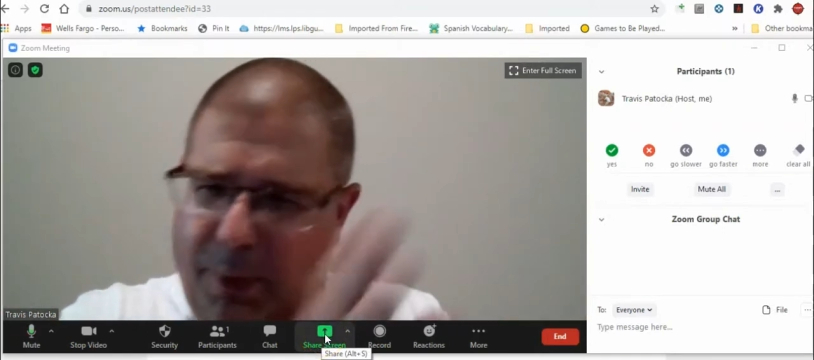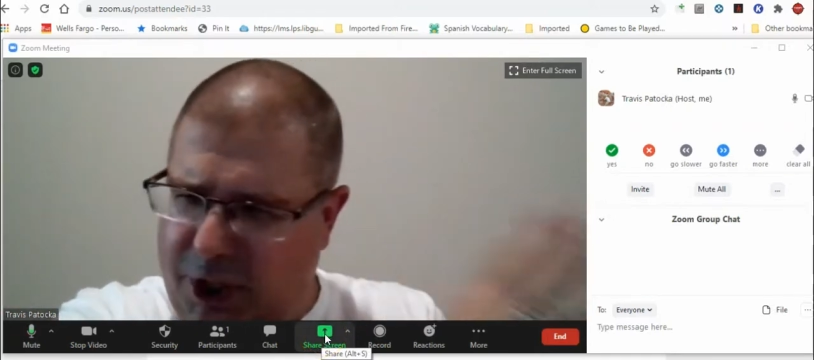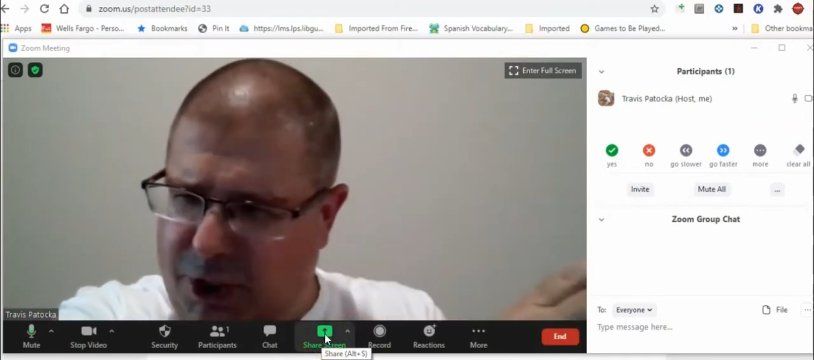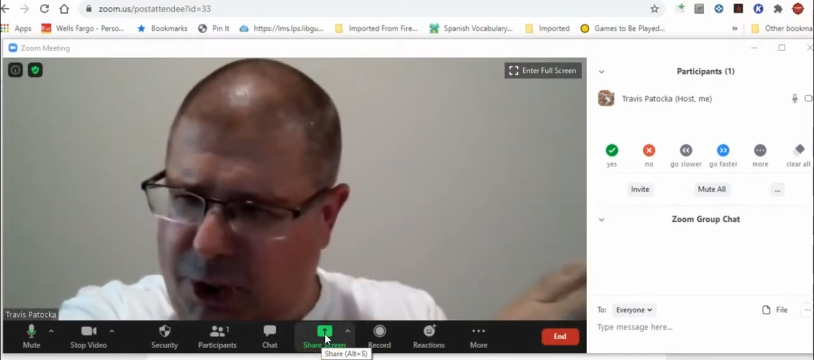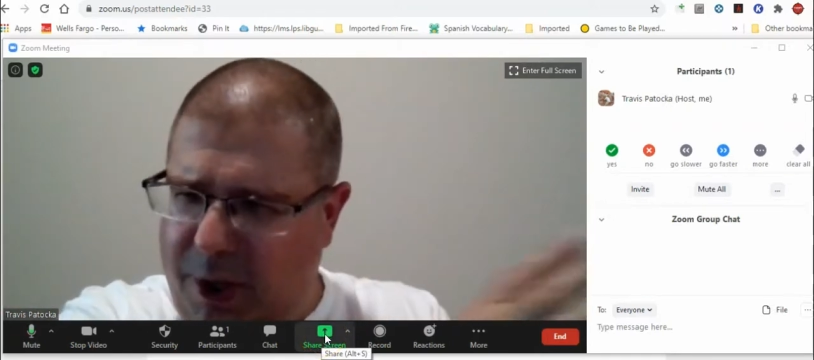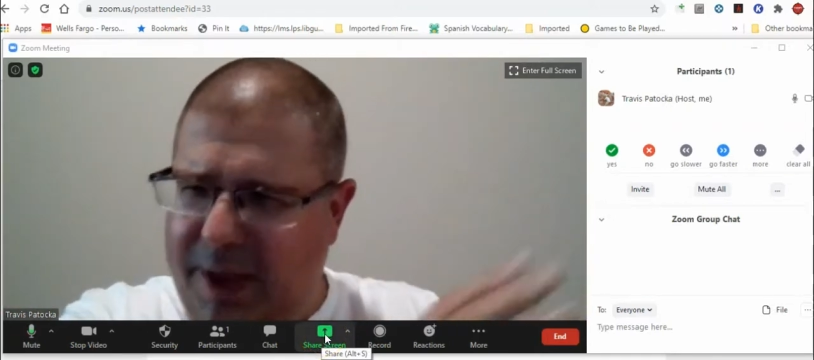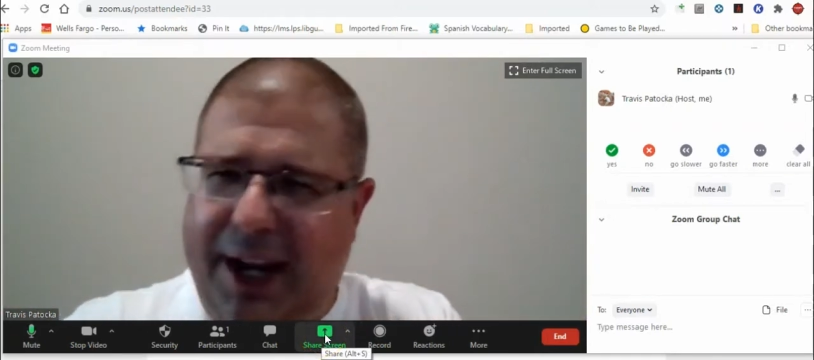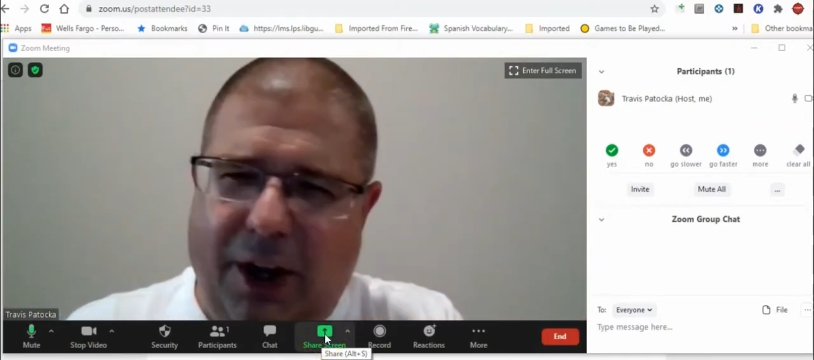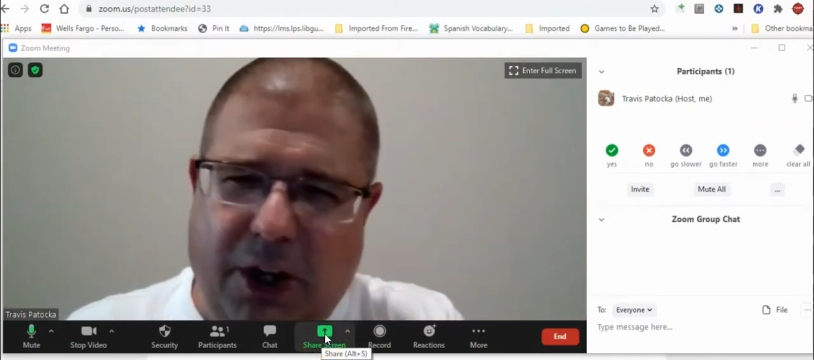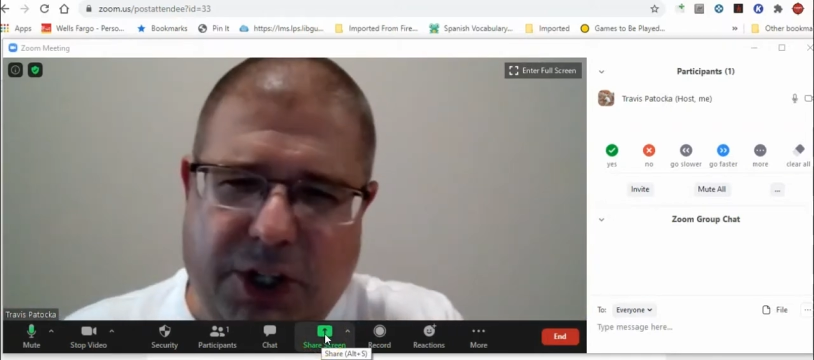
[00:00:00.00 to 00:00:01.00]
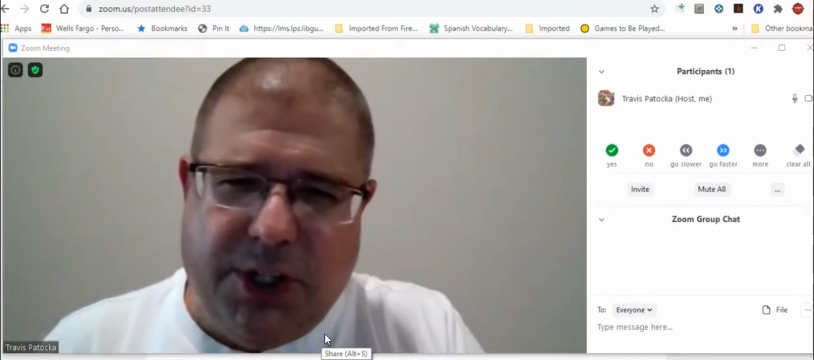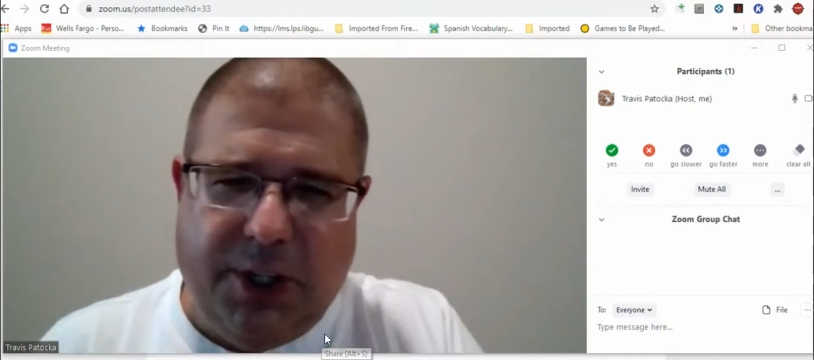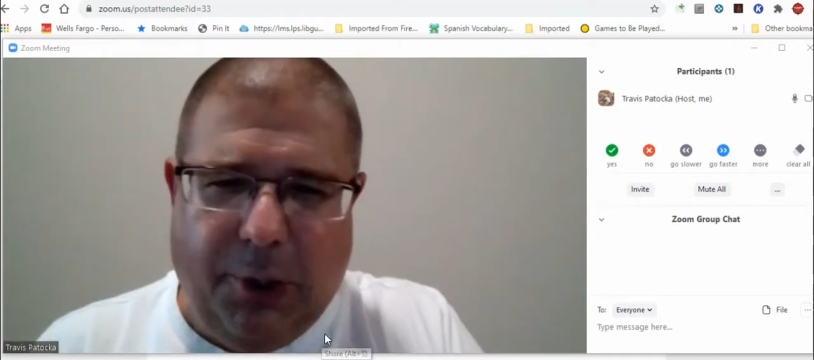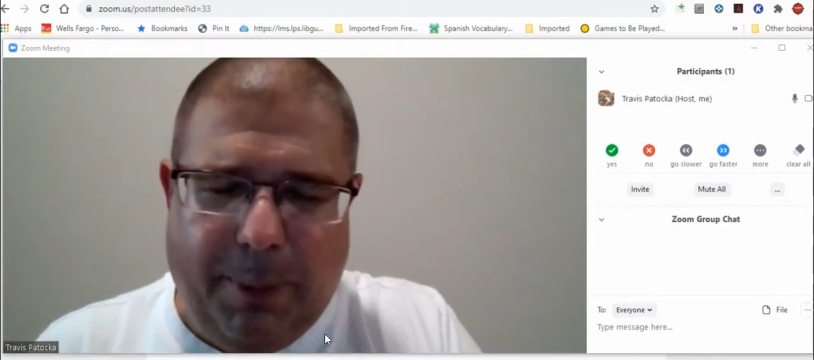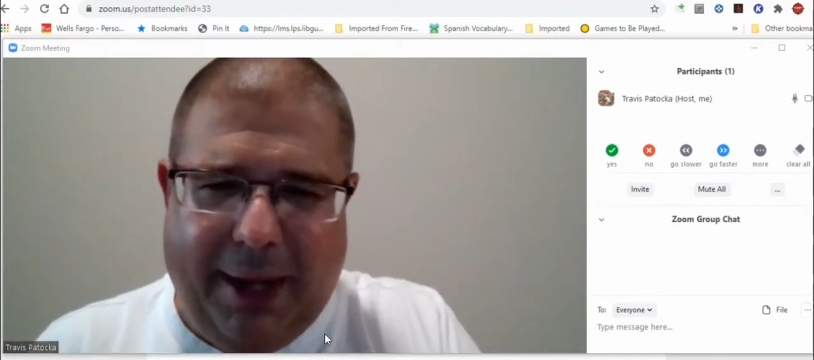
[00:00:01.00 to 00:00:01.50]
which I'll show you that here in just
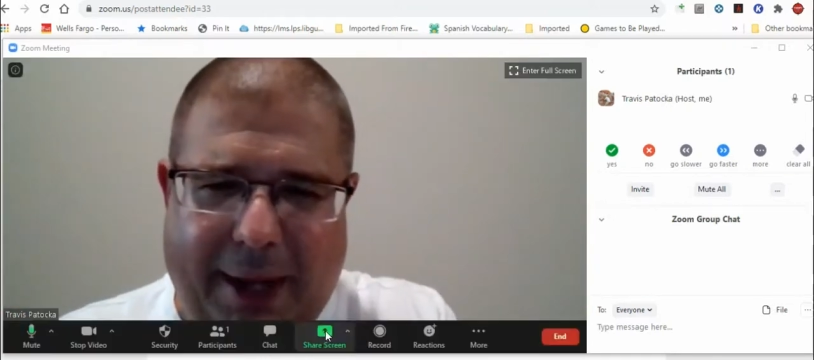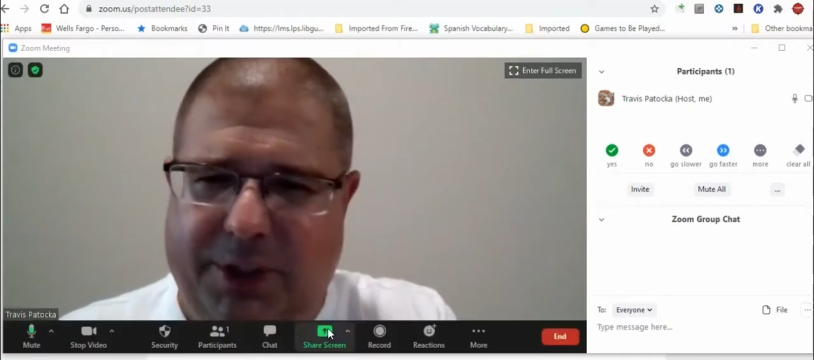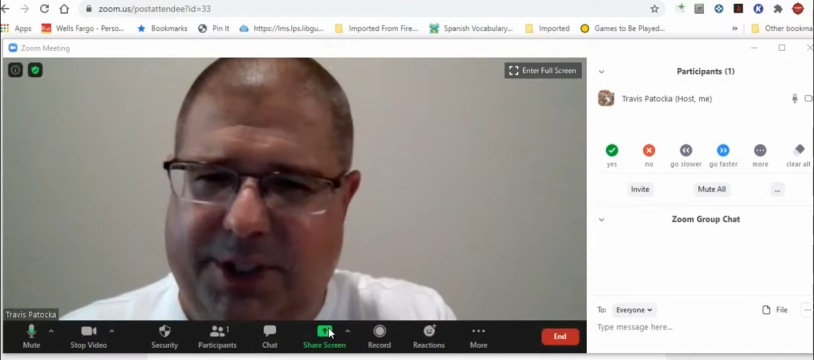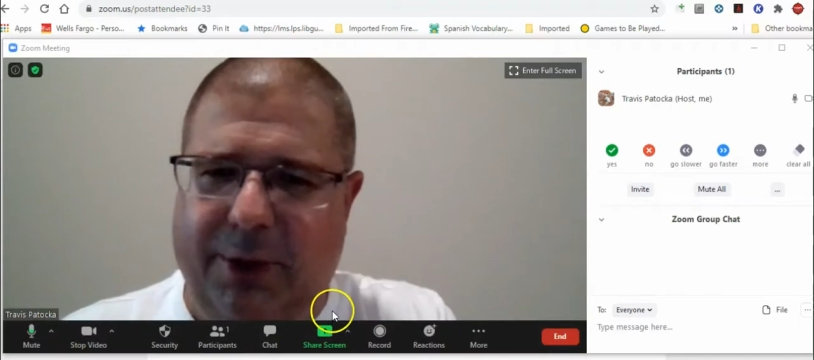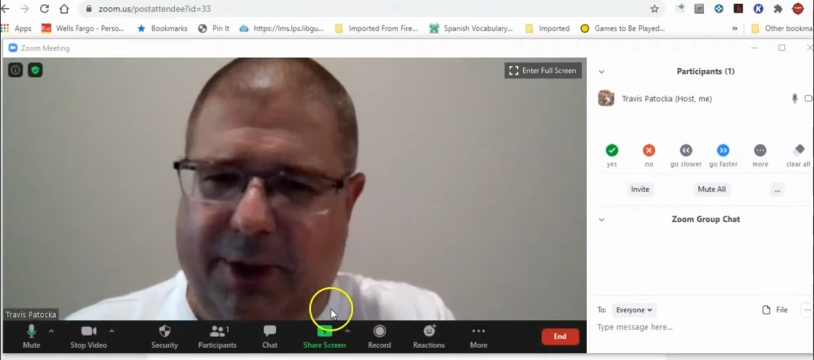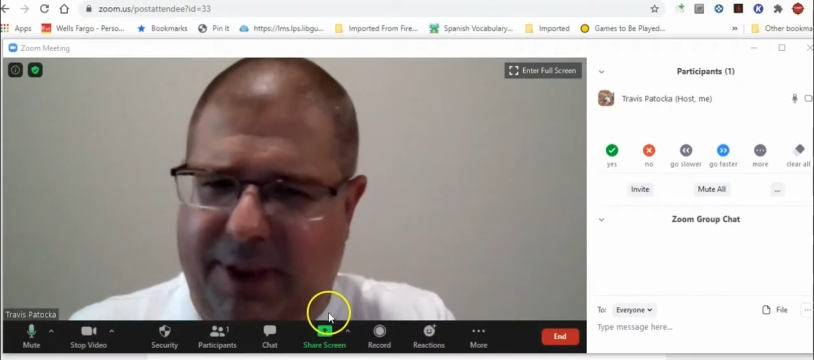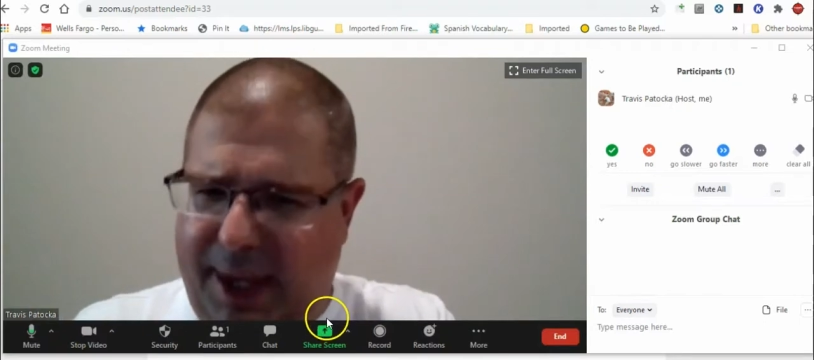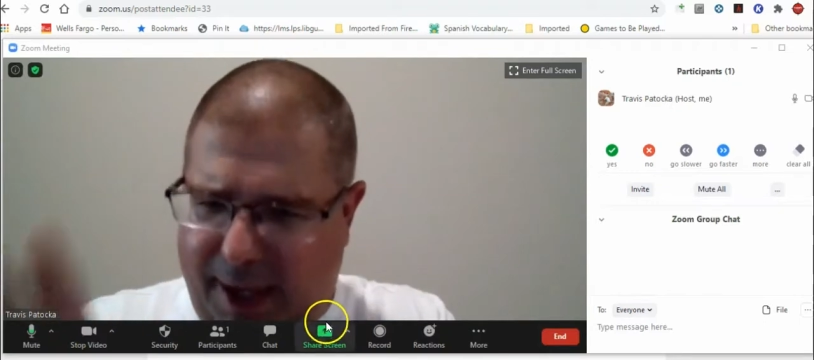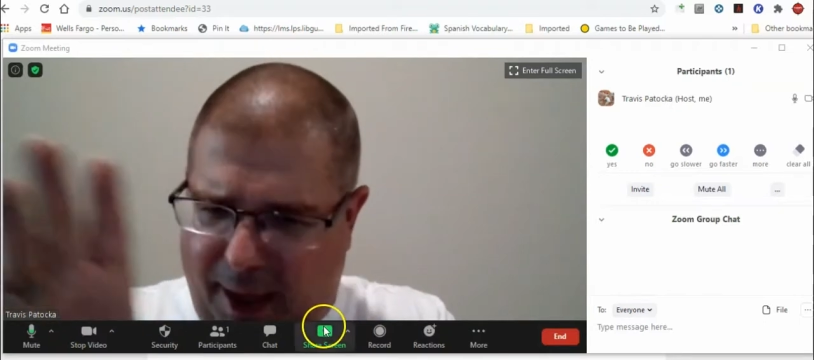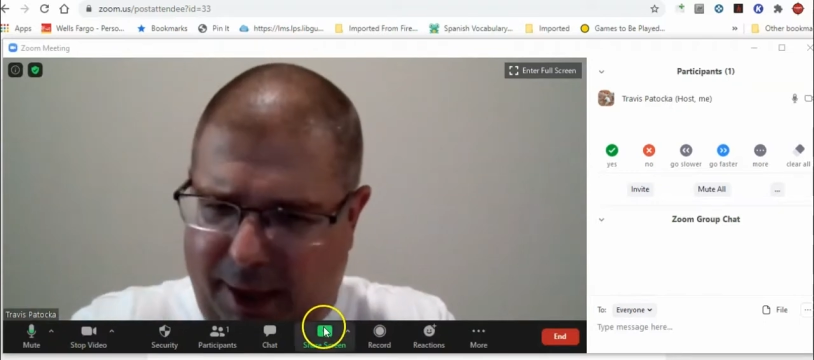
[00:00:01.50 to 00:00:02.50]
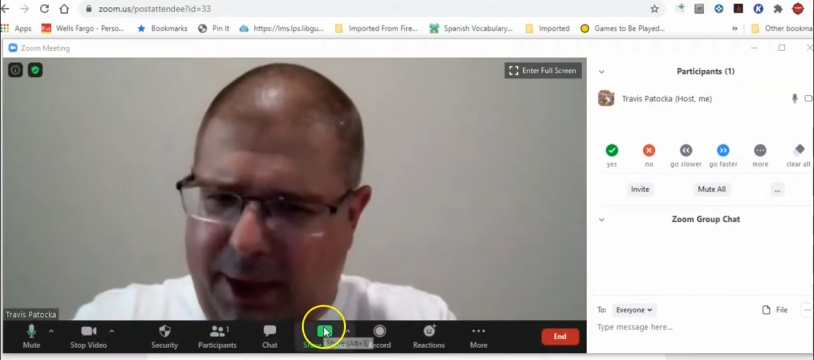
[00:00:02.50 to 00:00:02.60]
a little bit once I hook the